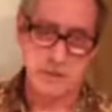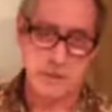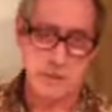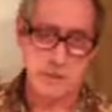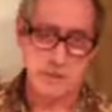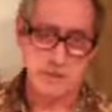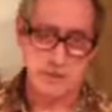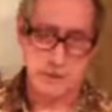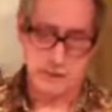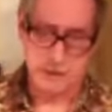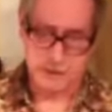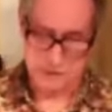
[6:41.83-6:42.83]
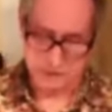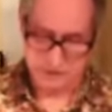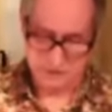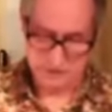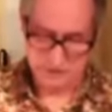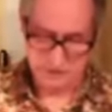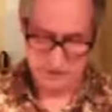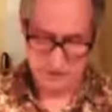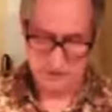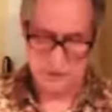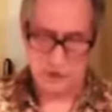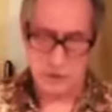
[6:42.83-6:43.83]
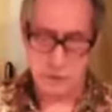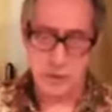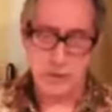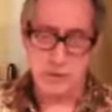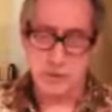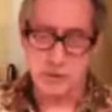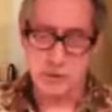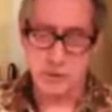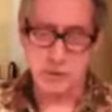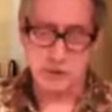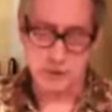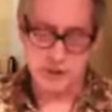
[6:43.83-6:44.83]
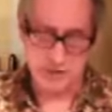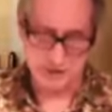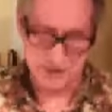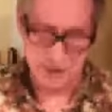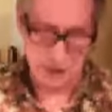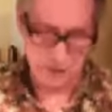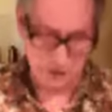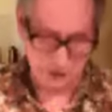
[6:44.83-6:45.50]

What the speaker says: not much there. This is probably one of the worst tops